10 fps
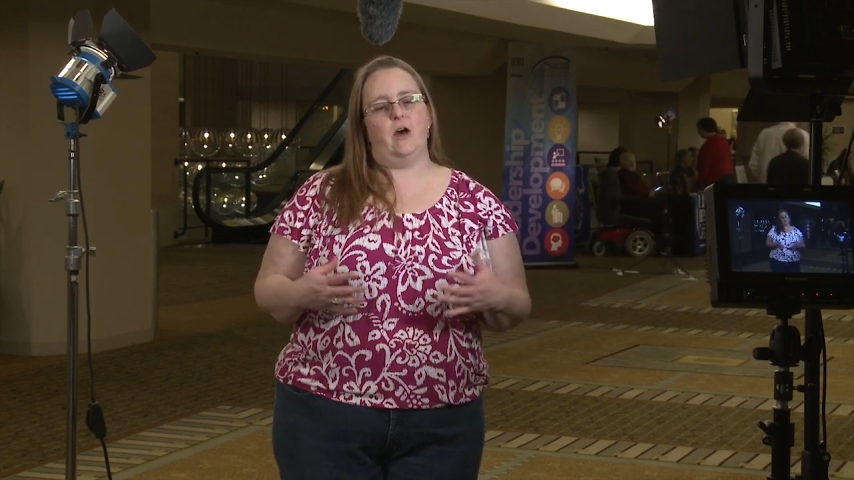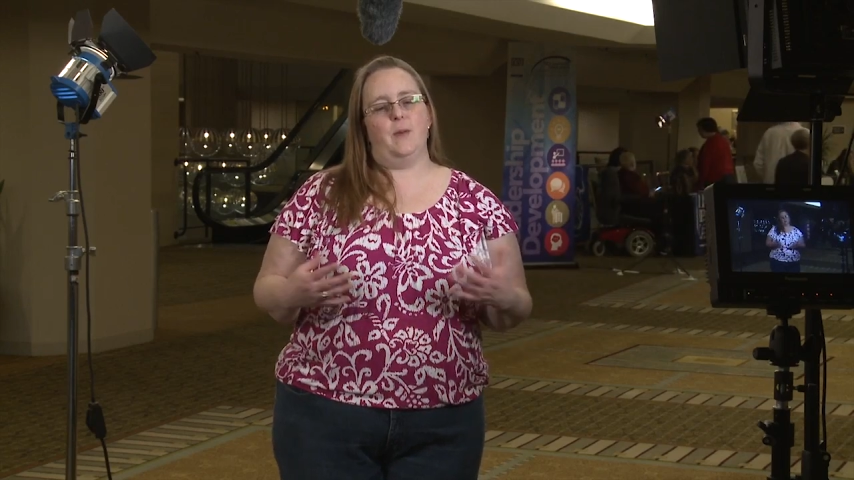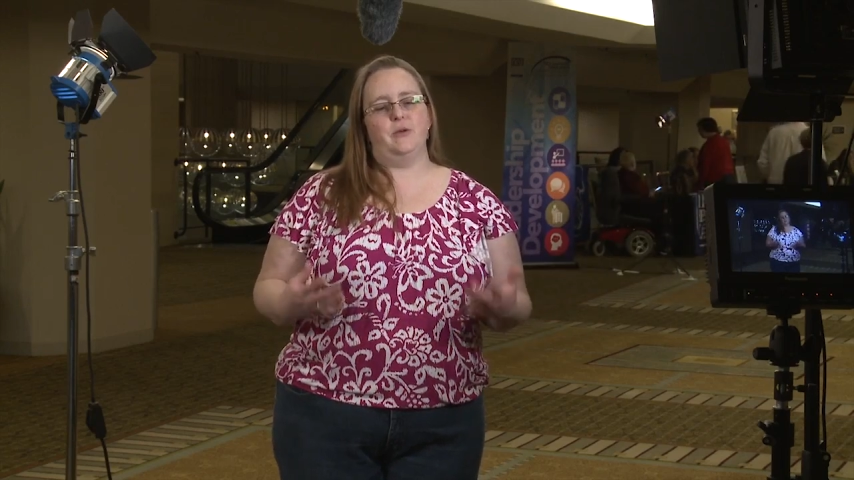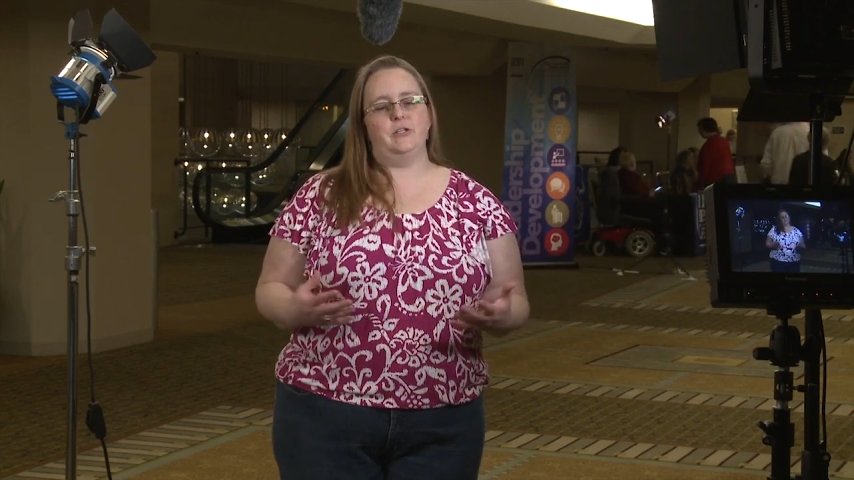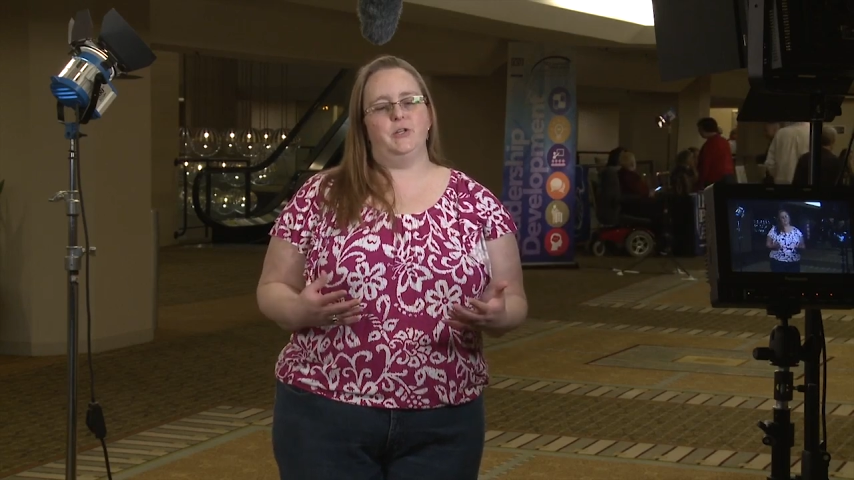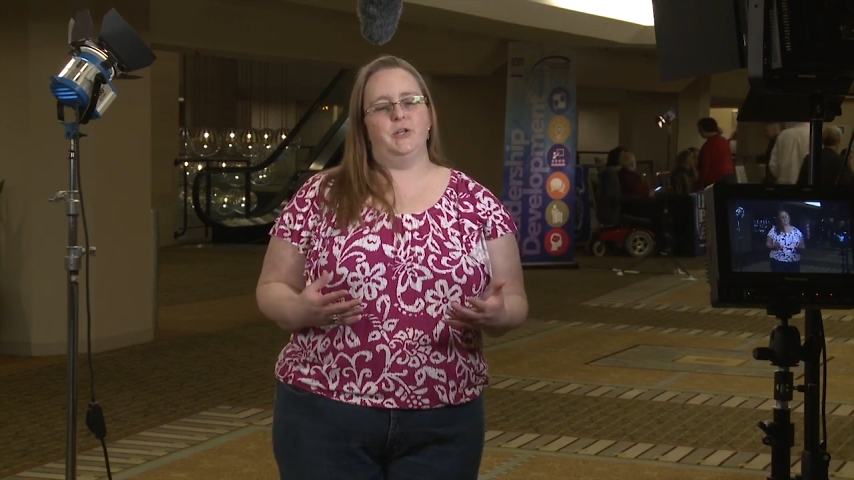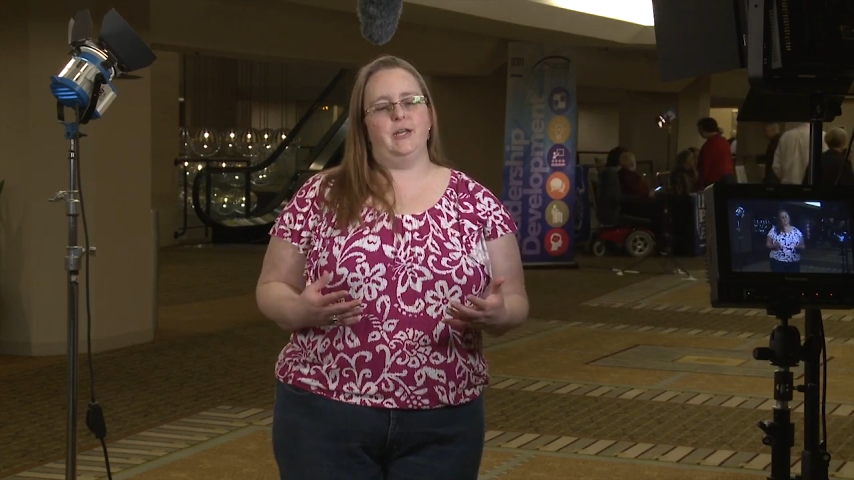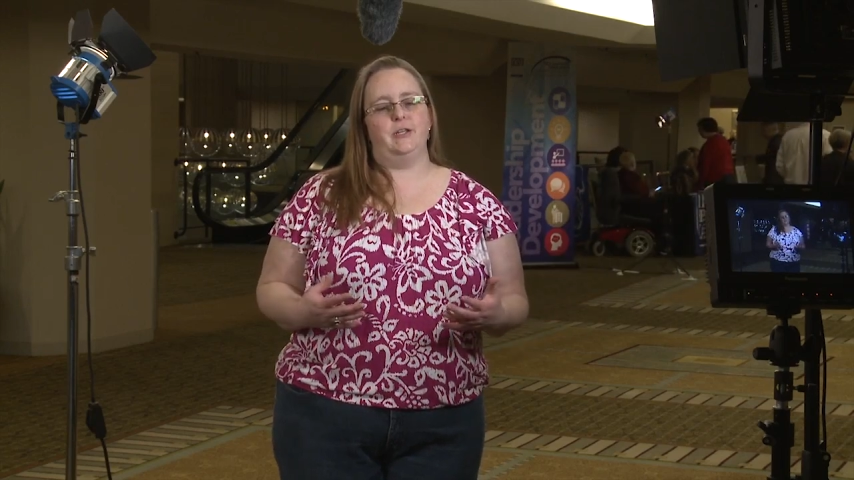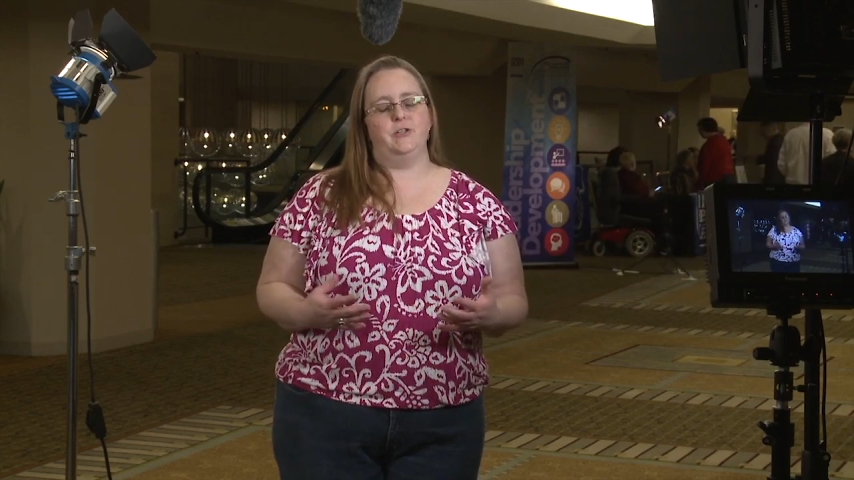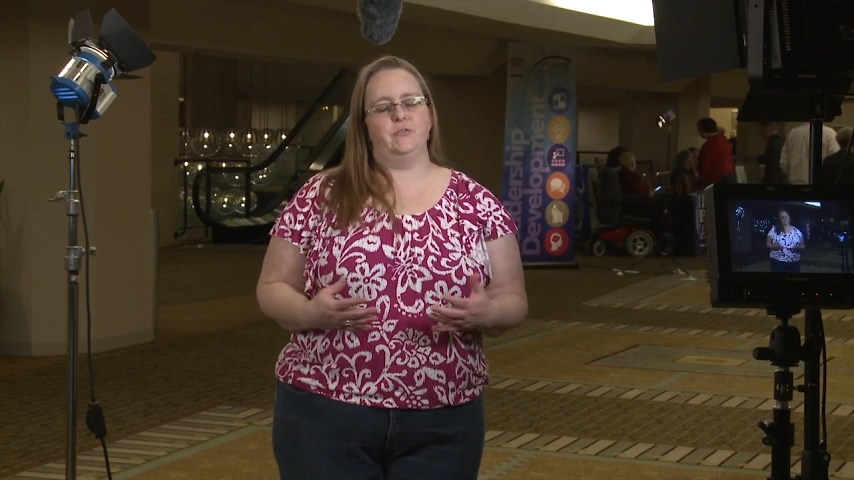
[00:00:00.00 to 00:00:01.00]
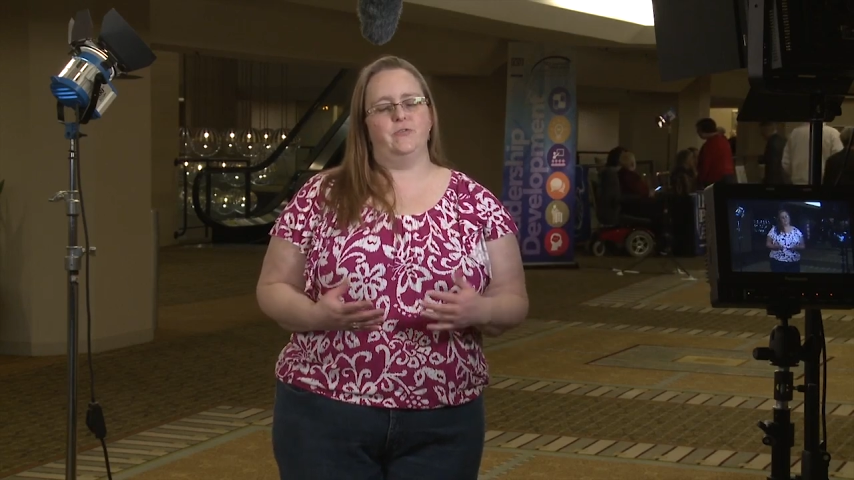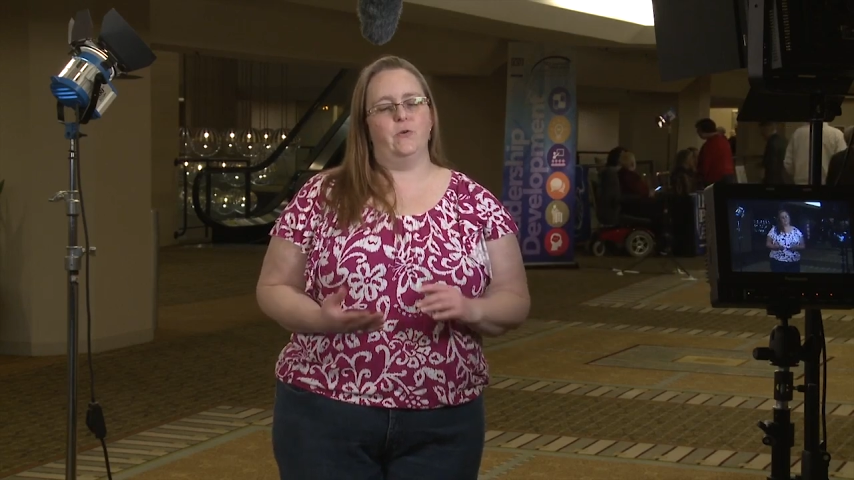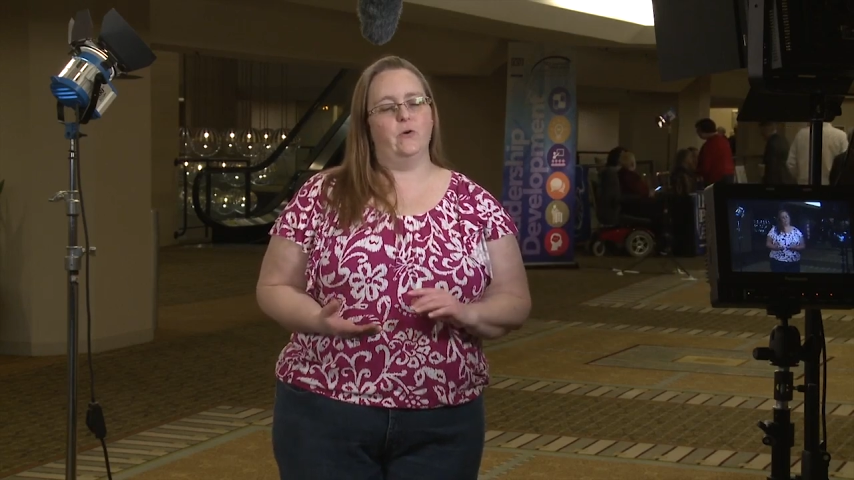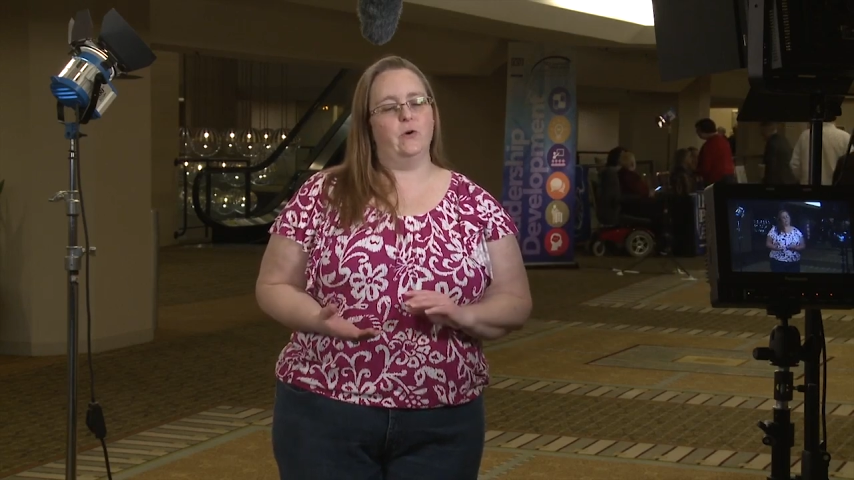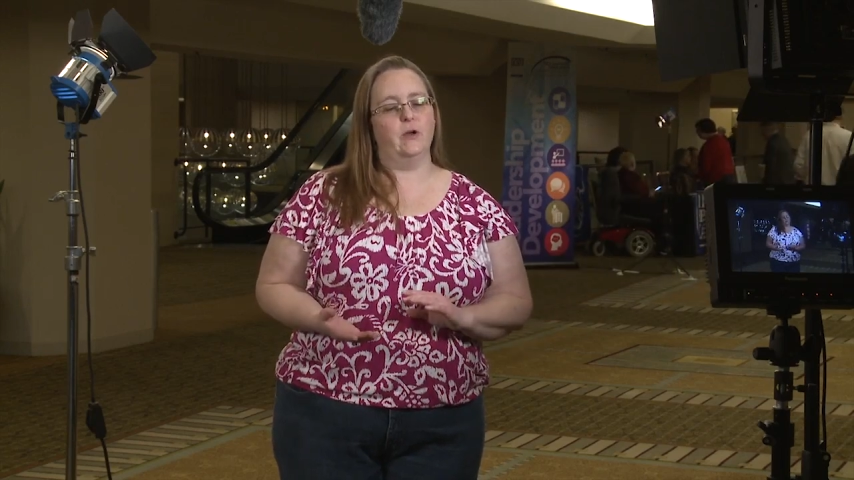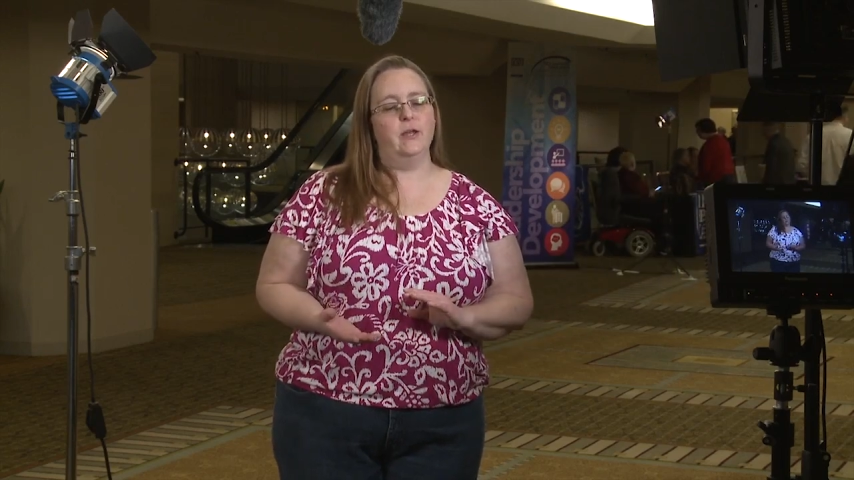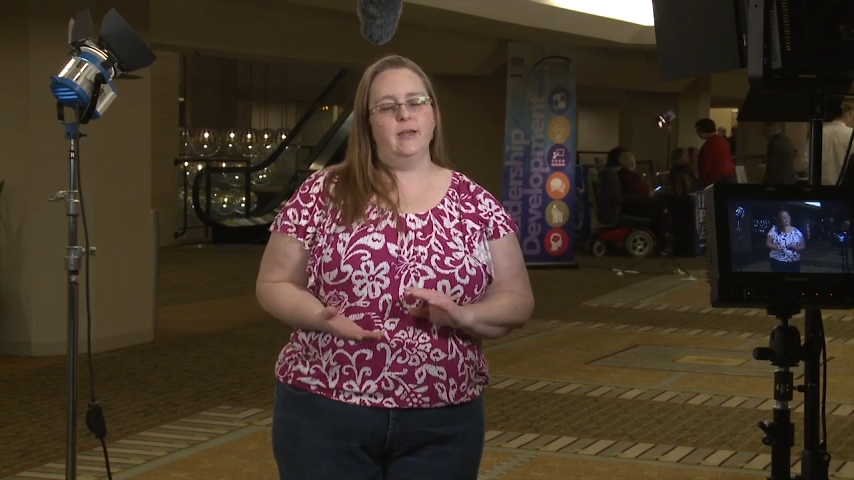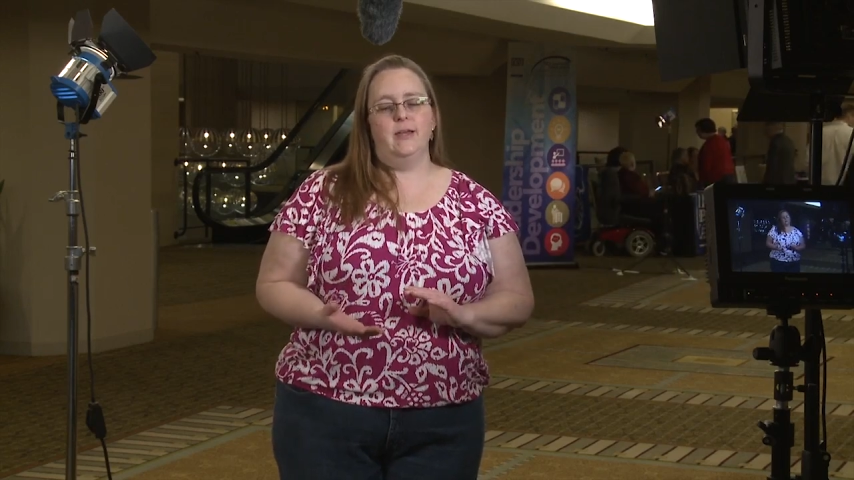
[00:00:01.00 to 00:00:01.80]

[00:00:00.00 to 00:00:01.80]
opportunity for